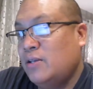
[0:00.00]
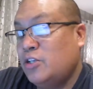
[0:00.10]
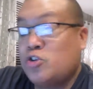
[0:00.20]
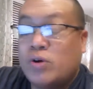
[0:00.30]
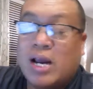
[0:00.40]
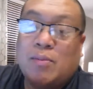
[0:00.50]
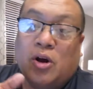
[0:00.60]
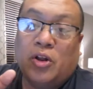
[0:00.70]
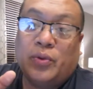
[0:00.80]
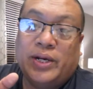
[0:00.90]
to cram
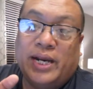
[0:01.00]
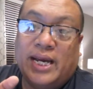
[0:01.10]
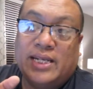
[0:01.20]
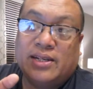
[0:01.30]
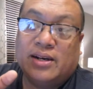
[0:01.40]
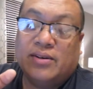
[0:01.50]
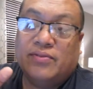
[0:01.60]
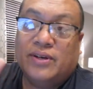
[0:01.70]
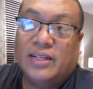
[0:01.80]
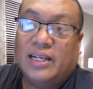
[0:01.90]
all three days
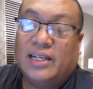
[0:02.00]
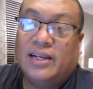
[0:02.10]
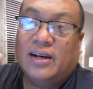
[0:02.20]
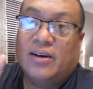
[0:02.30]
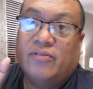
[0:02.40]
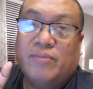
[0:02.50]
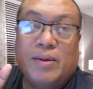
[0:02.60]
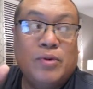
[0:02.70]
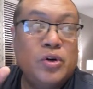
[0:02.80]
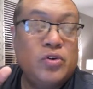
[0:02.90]
of of
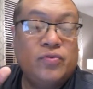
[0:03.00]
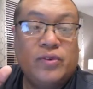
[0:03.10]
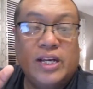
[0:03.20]
my move